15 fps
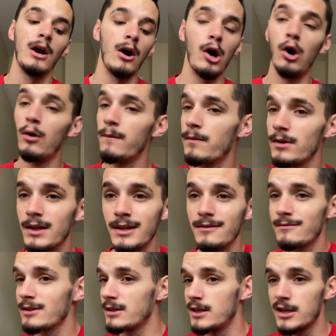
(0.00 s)
Hopefully,
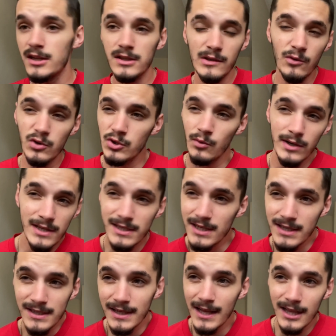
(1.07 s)
he can score
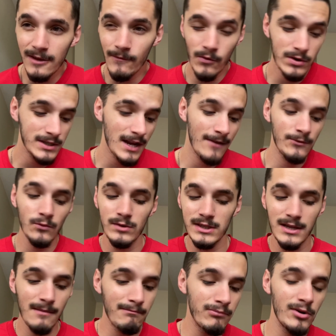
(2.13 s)
26 again in the first half,
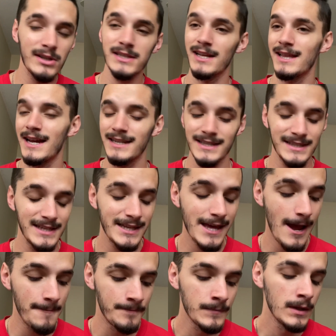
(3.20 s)
27 points. I like to see
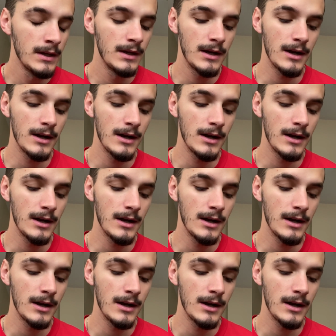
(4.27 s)
that.